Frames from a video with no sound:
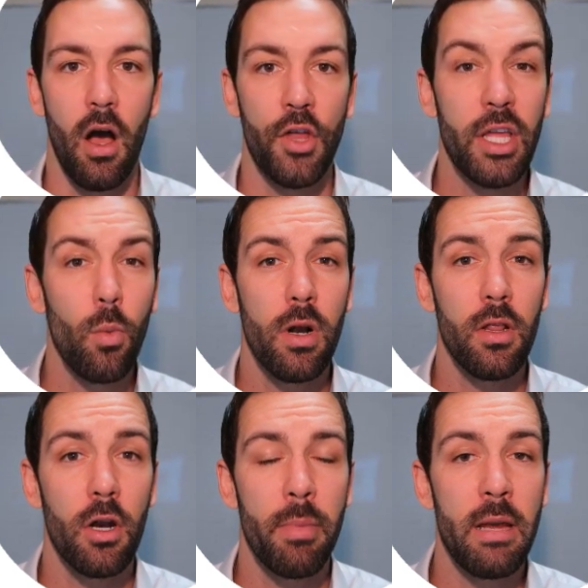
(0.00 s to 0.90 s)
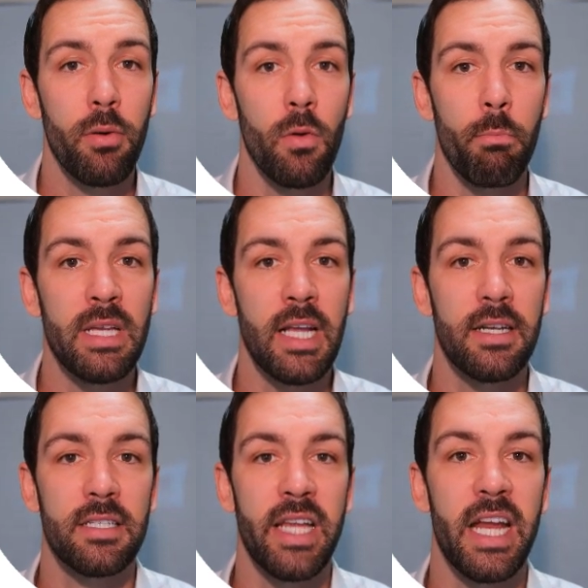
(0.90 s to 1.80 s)
I think what a lot of people
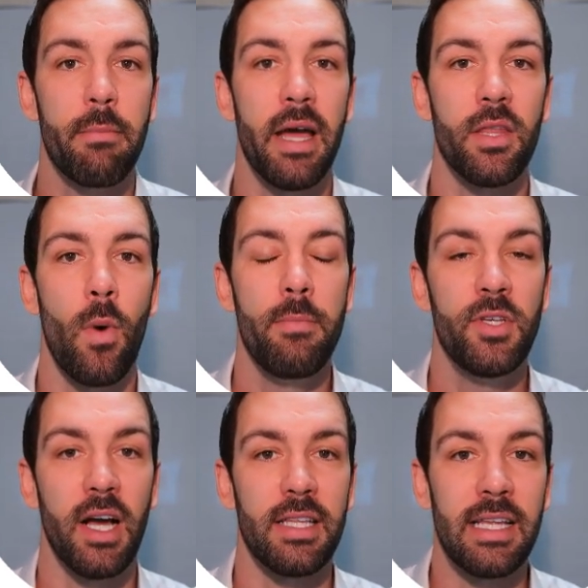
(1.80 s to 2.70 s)
misunderstand about the website